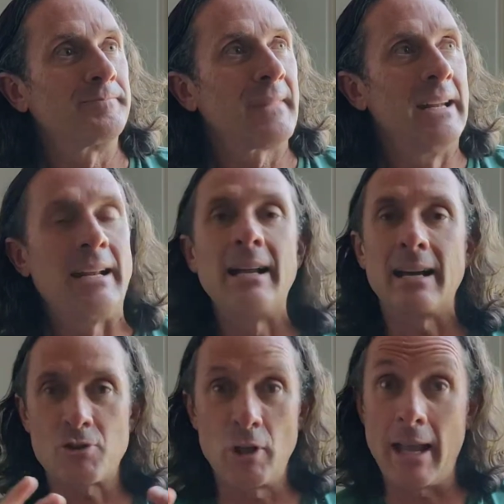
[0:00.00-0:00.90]
And then
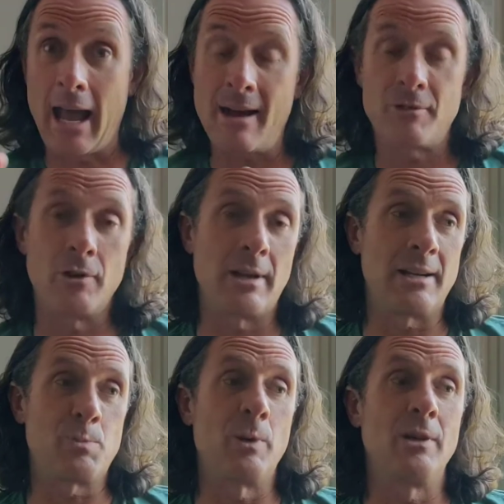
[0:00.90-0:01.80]
actually, after that
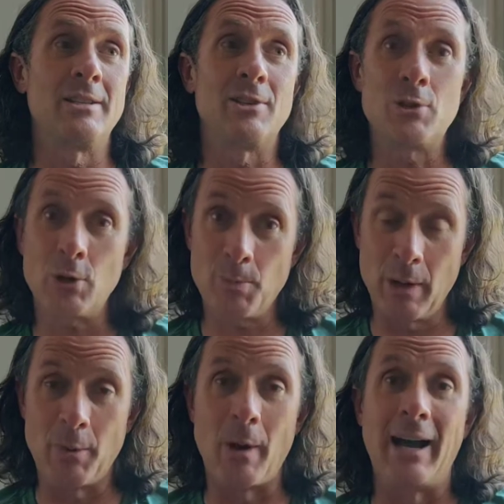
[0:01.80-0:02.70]
experience, it took me
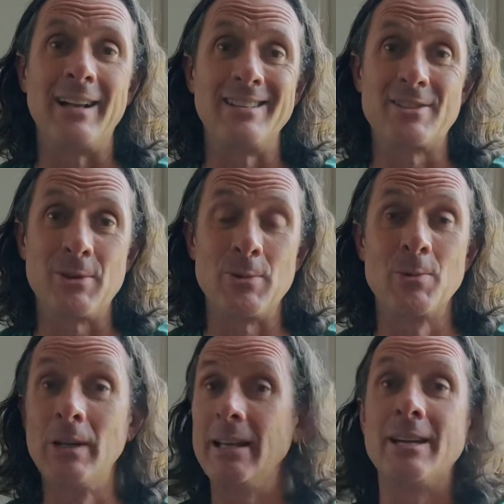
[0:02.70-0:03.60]
a while to
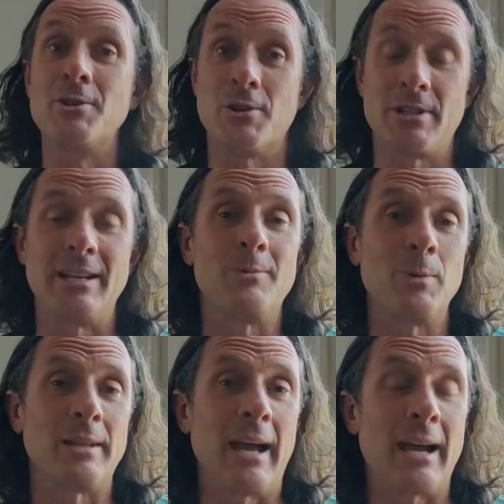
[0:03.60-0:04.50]
really understand
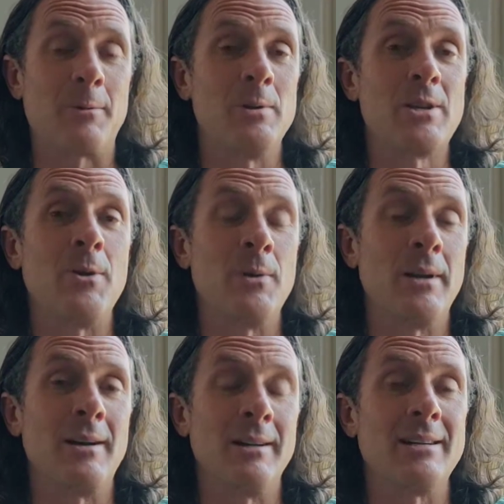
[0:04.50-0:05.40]
what the heck was going
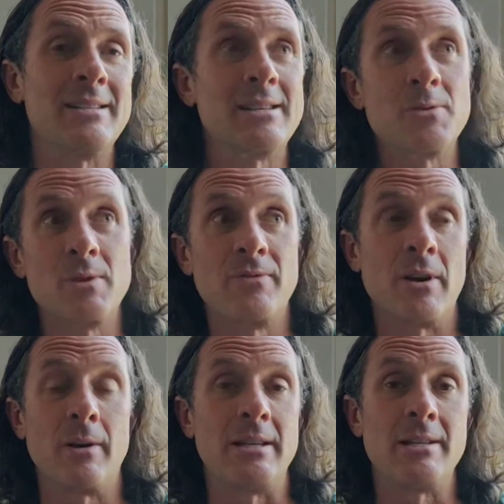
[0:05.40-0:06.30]
on, because this was
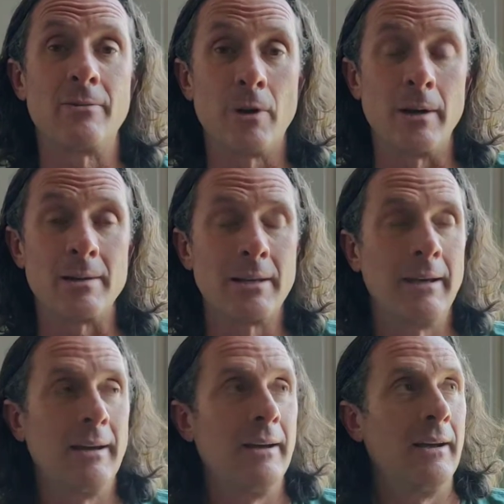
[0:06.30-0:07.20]
very different.
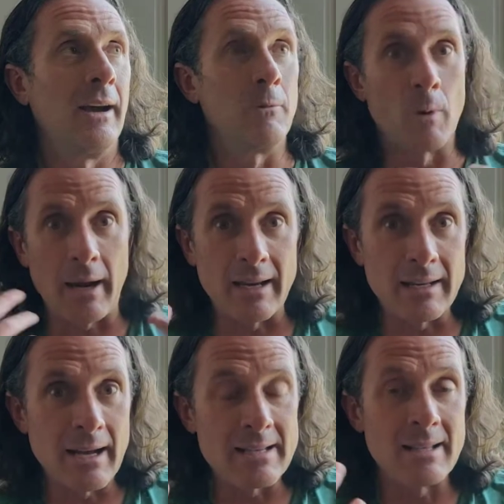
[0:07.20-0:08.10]
I
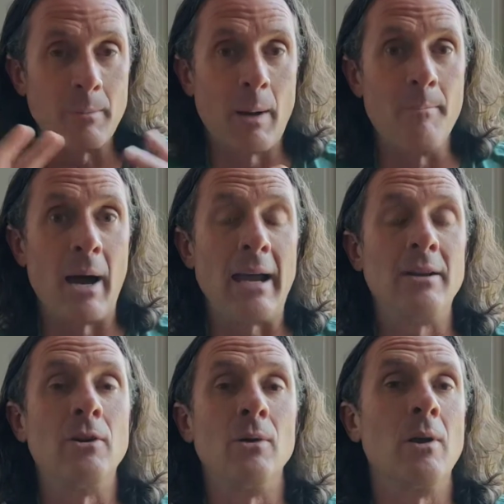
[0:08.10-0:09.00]
recognized that my
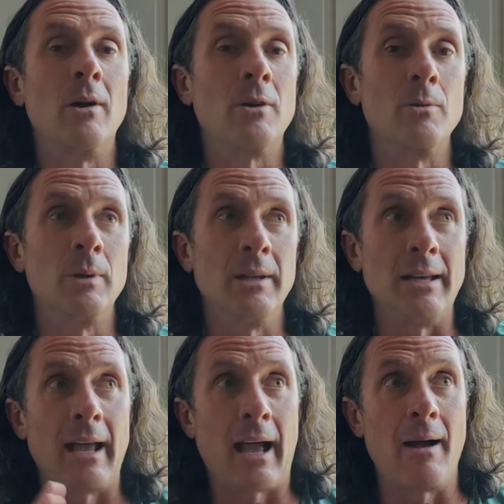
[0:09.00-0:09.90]
mind no longer
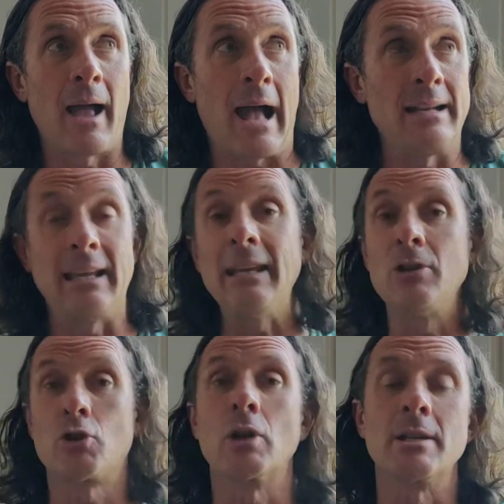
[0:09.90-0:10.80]
really had
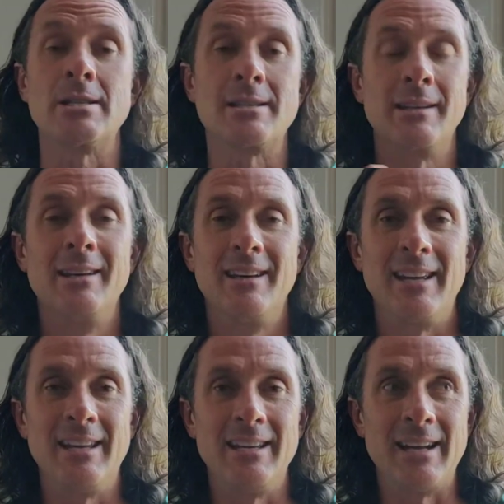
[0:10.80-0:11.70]
interest
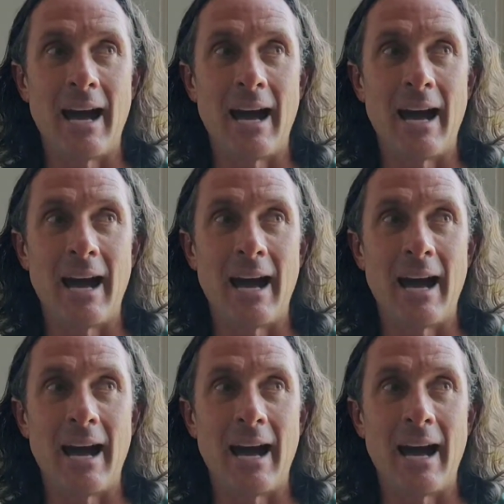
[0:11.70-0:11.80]
in